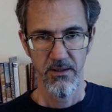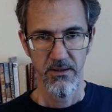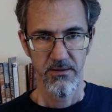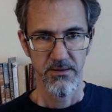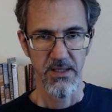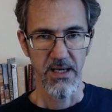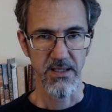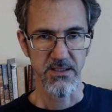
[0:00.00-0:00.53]

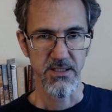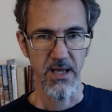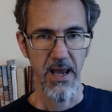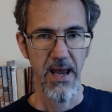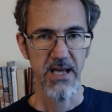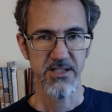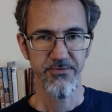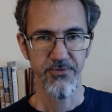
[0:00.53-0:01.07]
That to
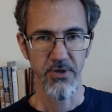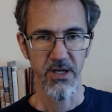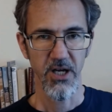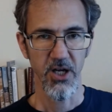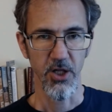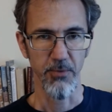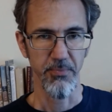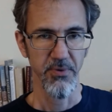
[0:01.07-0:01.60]
ask for
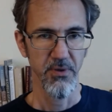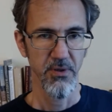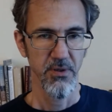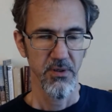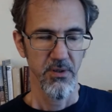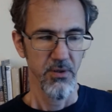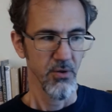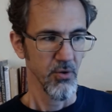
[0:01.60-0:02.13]
help
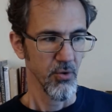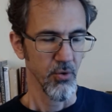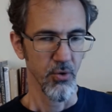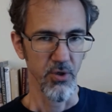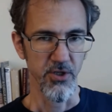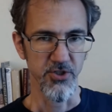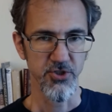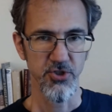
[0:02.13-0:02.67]
or
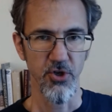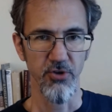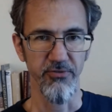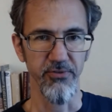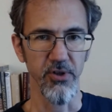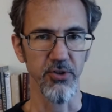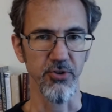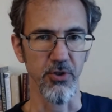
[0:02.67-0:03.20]
to show
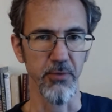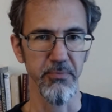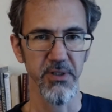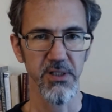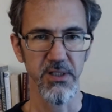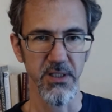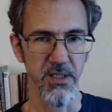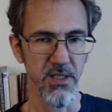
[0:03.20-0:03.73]

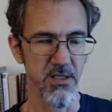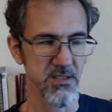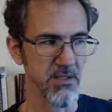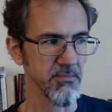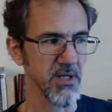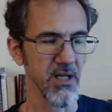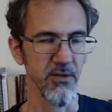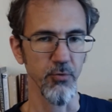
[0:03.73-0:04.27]
vulnerability is some
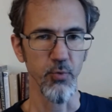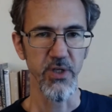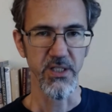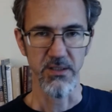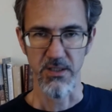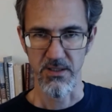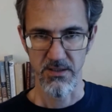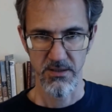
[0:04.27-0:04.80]
kind of
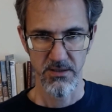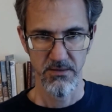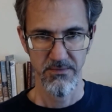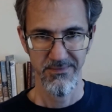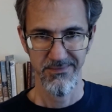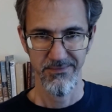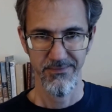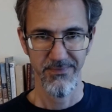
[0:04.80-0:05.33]
weakness.
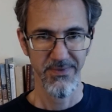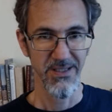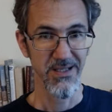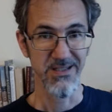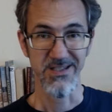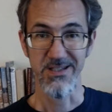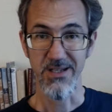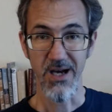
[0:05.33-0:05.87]

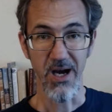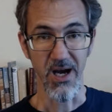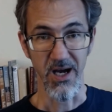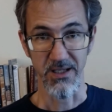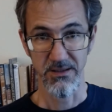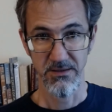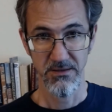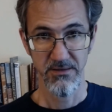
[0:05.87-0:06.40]
It's not.
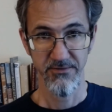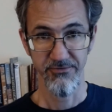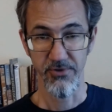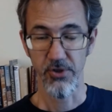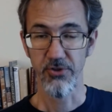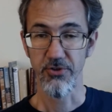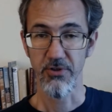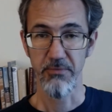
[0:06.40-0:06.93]

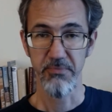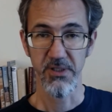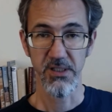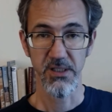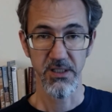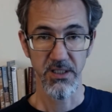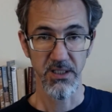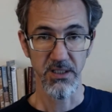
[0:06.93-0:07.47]

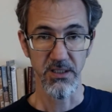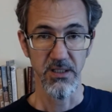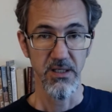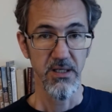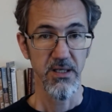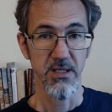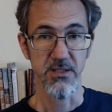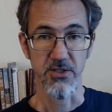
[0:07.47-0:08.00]
Vulnerability
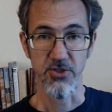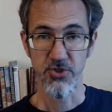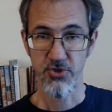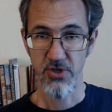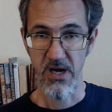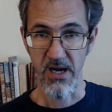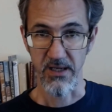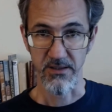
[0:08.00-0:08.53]
is a
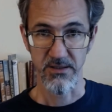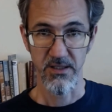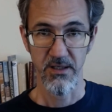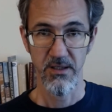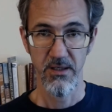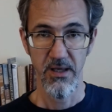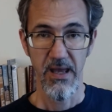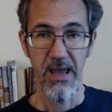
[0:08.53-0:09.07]
strength.
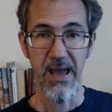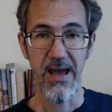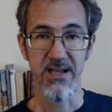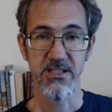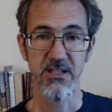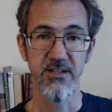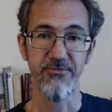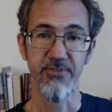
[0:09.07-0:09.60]

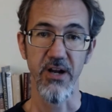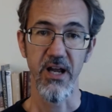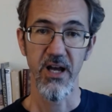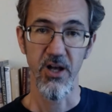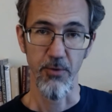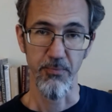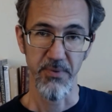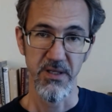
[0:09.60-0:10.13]
Asking for
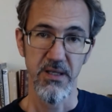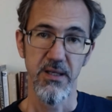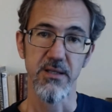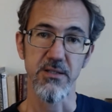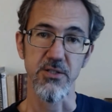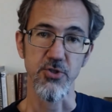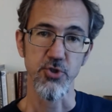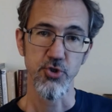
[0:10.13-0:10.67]
help is
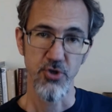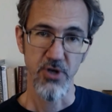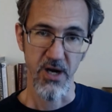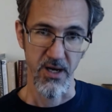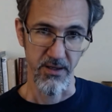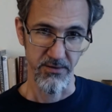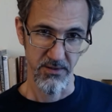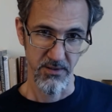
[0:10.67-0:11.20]
a
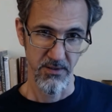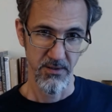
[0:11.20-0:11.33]
strength.